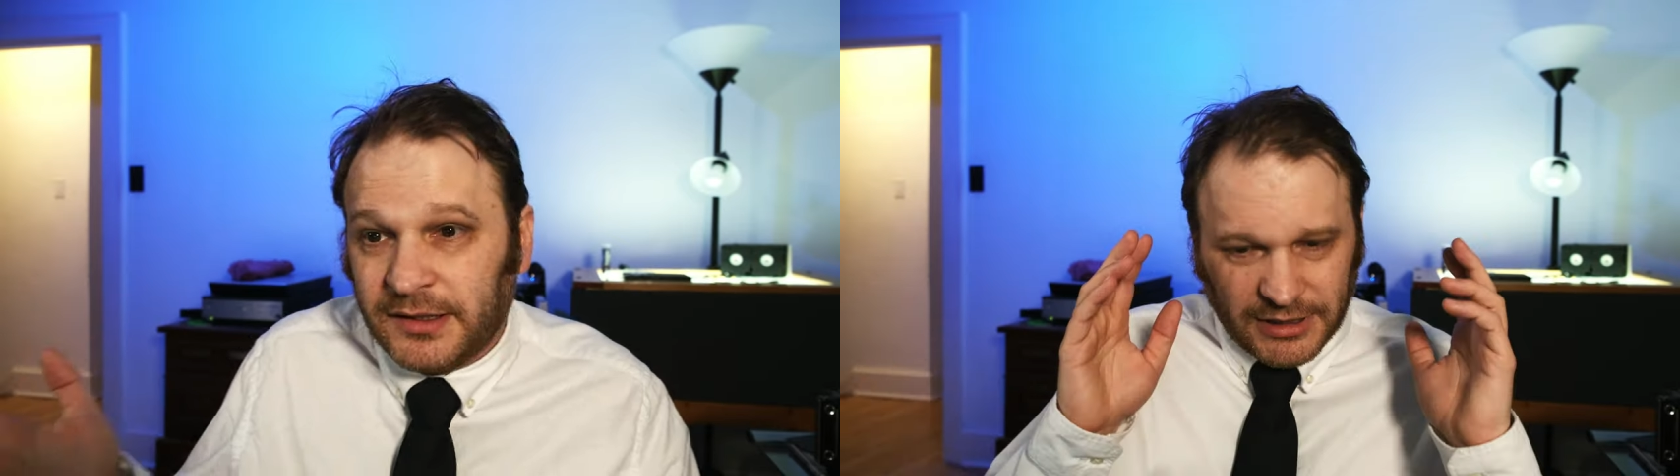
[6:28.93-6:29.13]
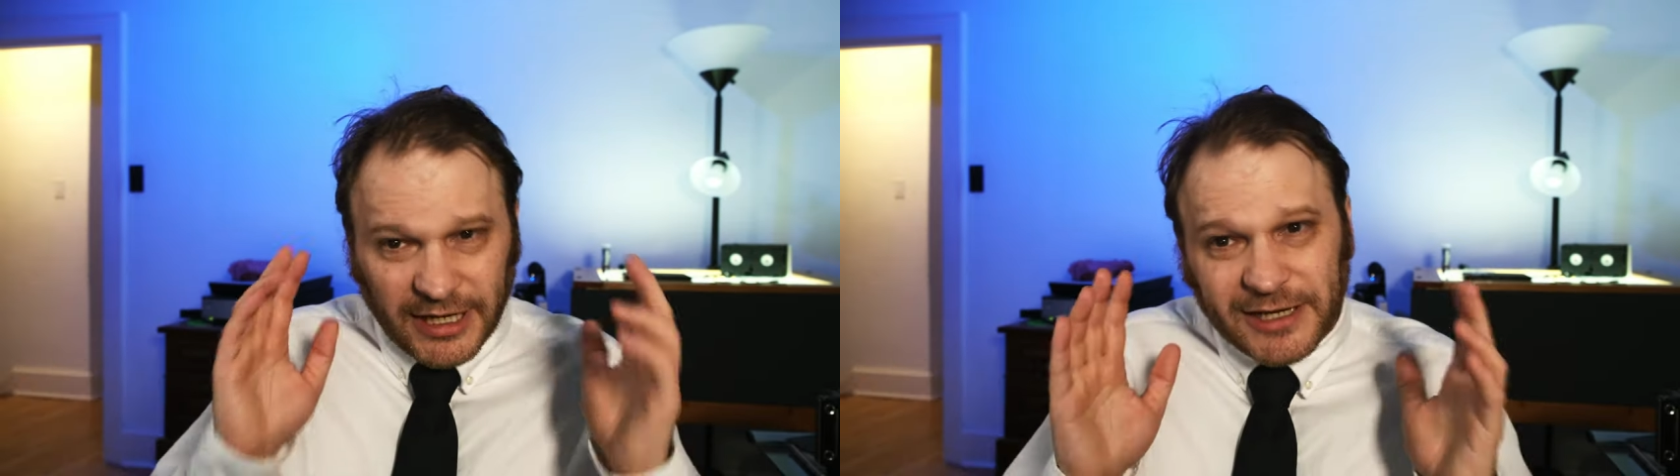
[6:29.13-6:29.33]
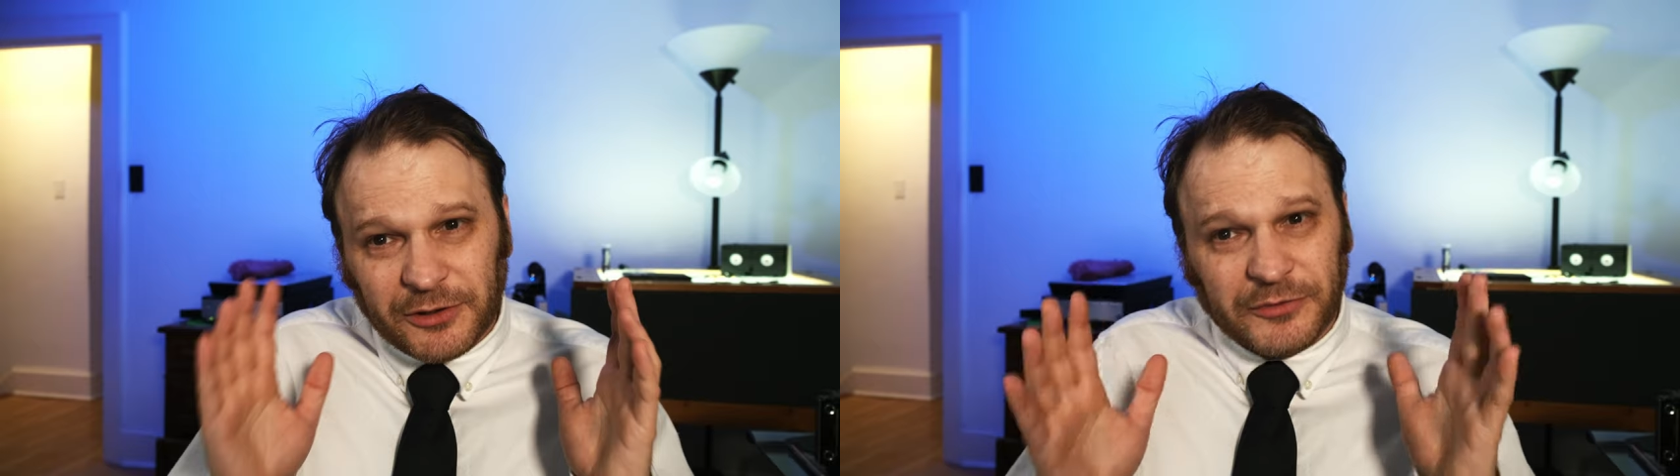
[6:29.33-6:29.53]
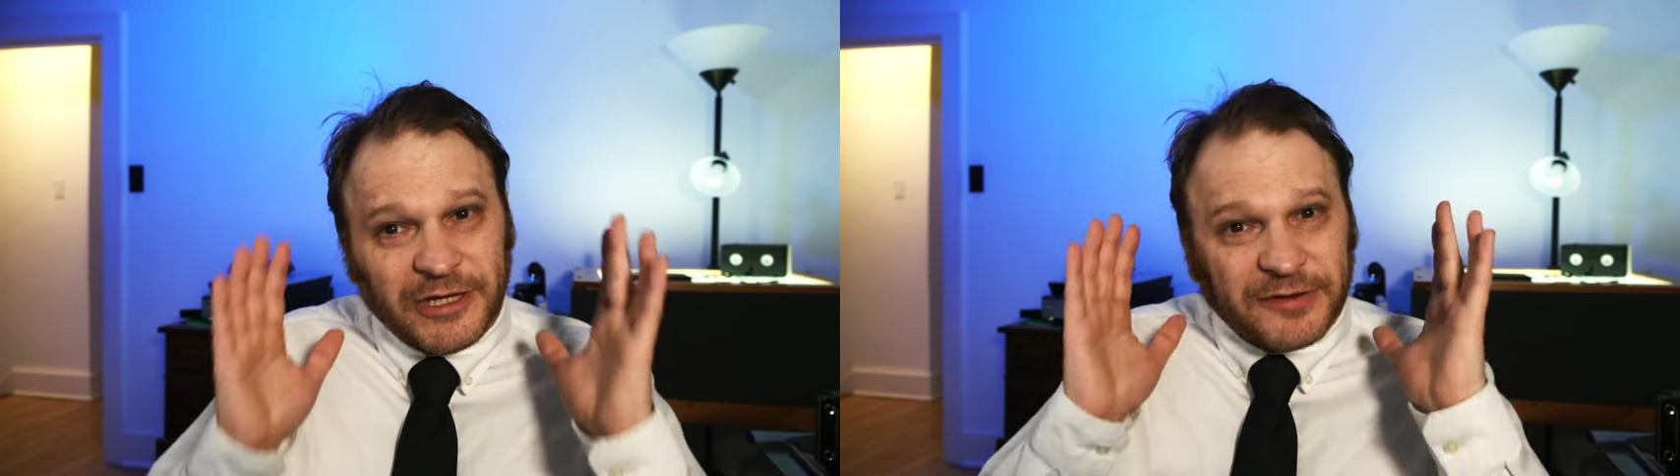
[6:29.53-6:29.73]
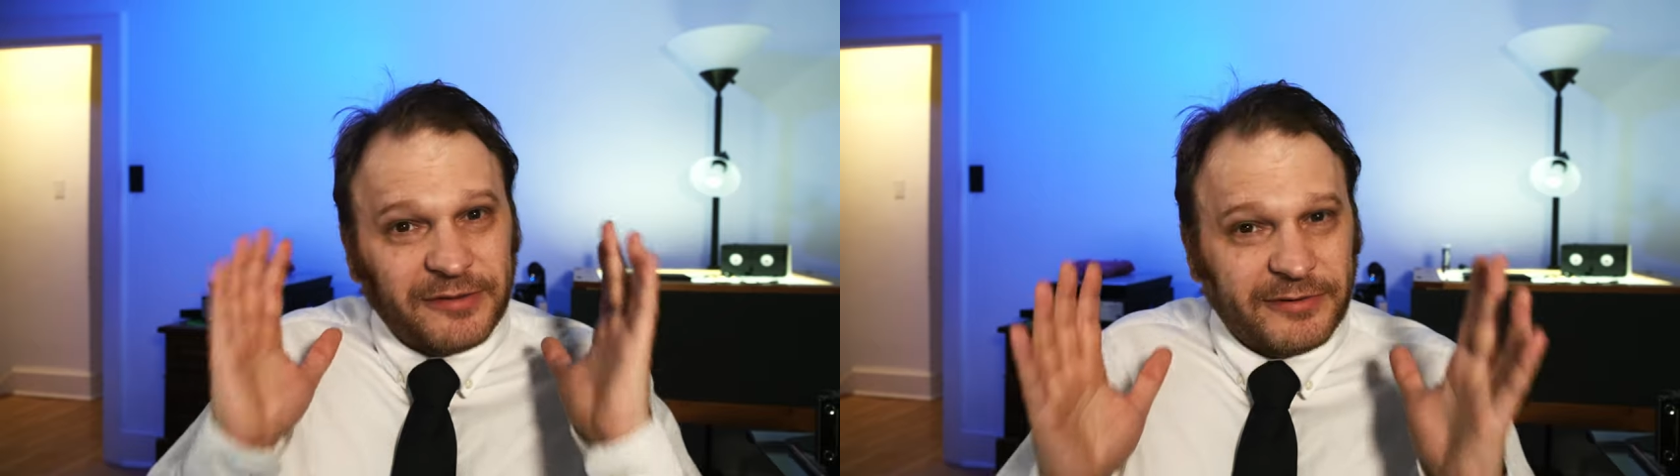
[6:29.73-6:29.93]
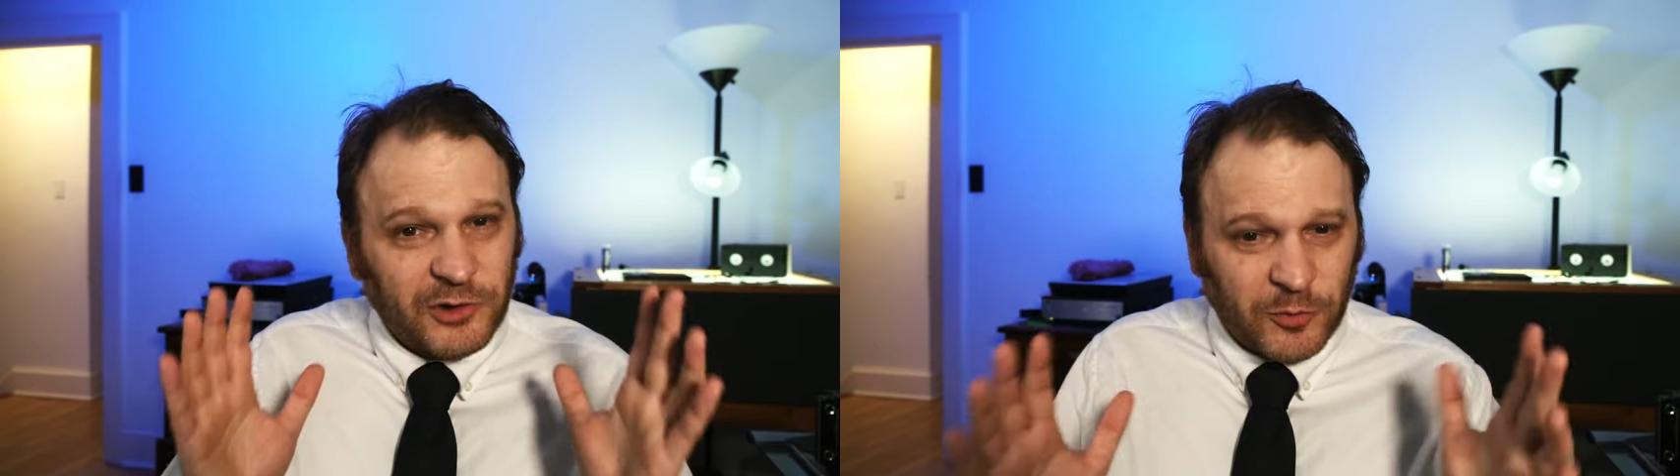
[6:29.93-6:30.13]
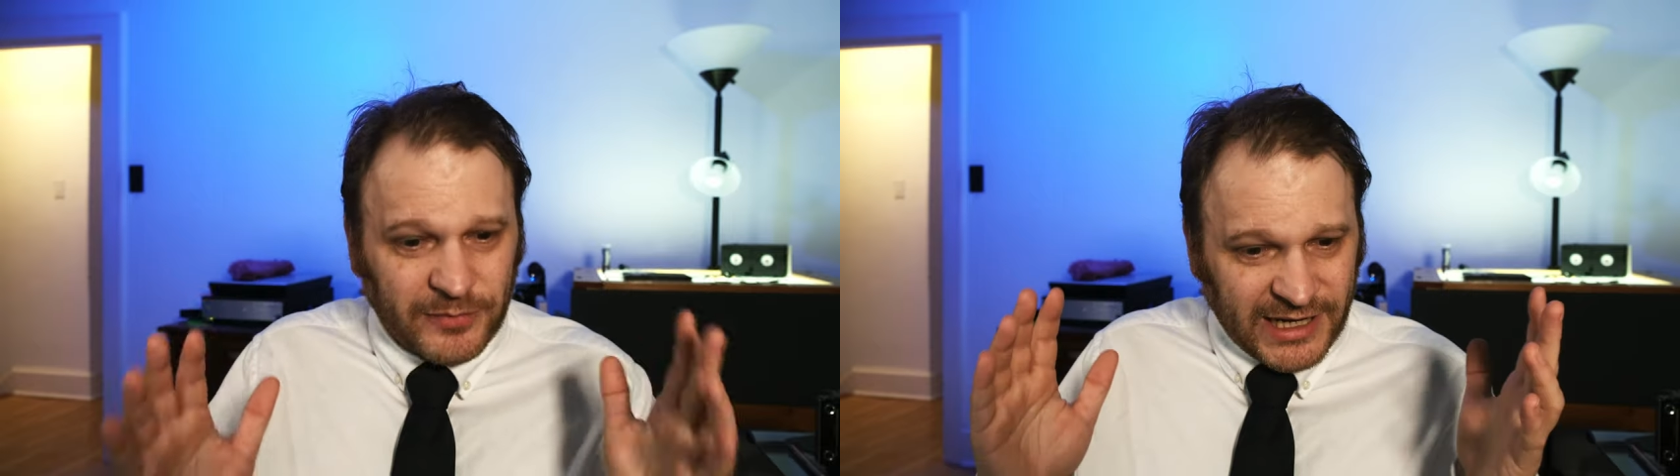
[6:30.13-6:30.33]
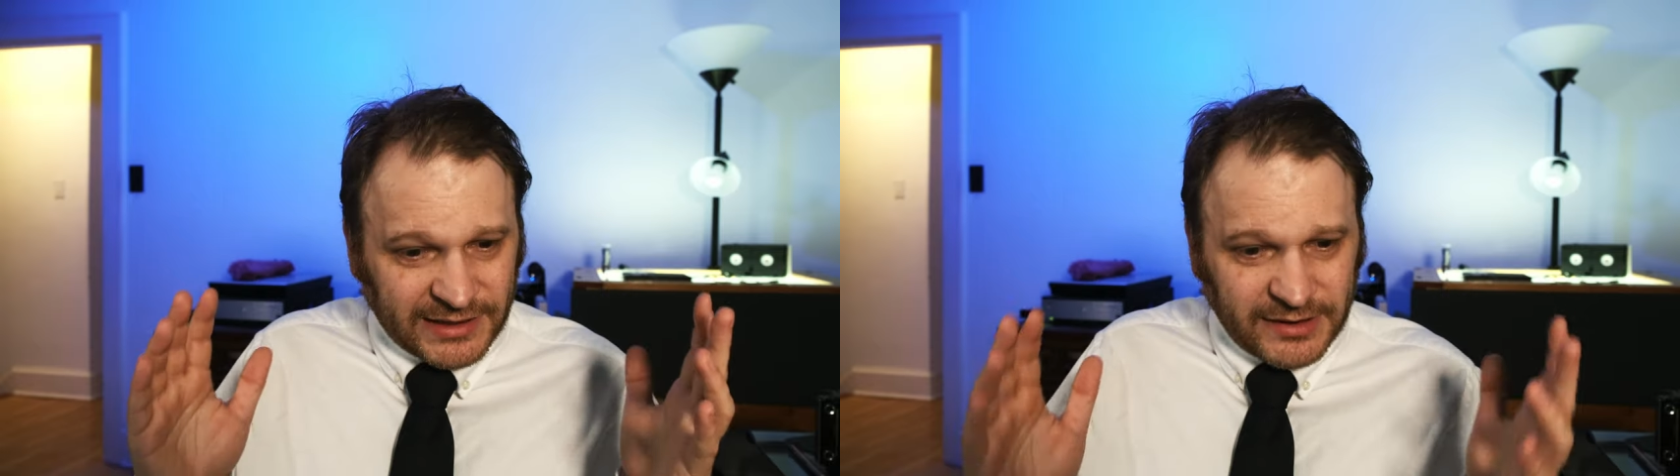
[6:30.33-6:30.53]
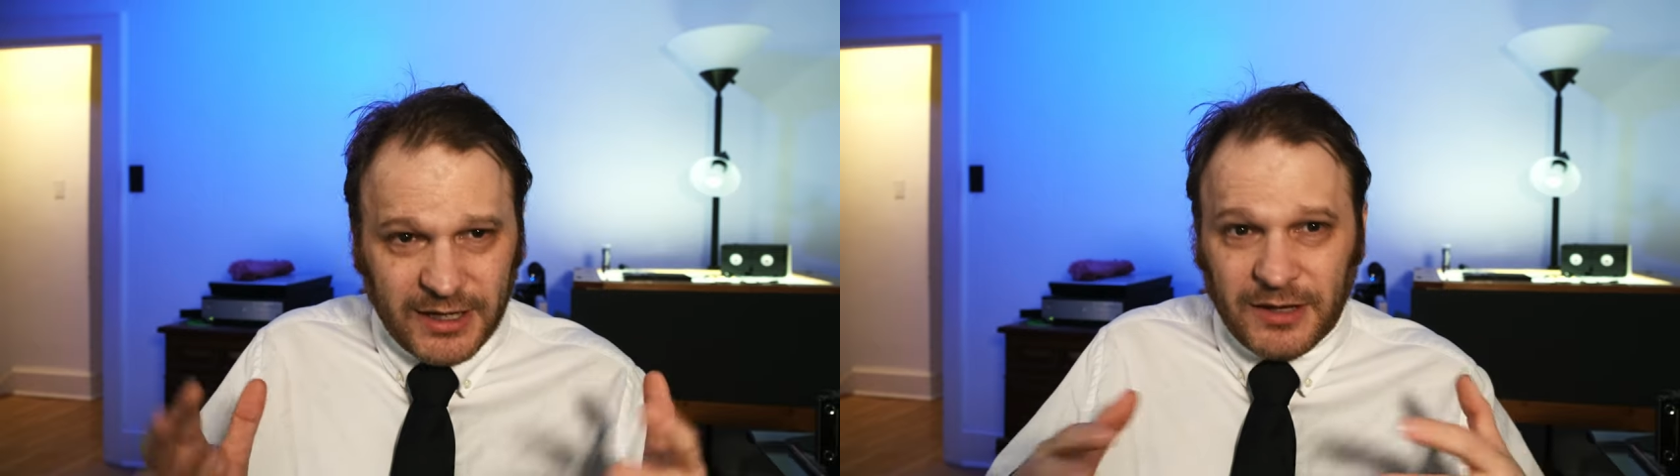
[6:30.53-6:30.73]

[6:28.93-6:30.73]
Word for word: And I can only assume that